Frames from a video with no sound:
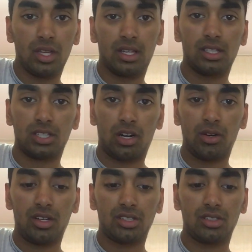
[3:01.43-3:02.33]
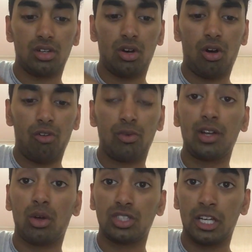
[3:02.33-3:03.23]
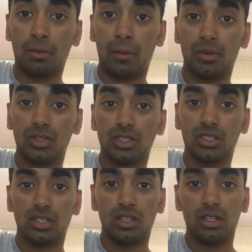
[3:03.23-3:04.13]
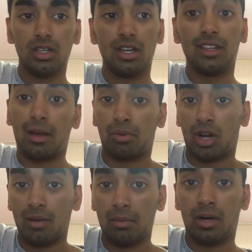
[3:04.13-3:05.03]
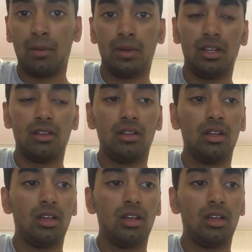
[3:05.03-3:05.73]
guitarist of Red Hot Chili Peppers in their prime, in my opinion.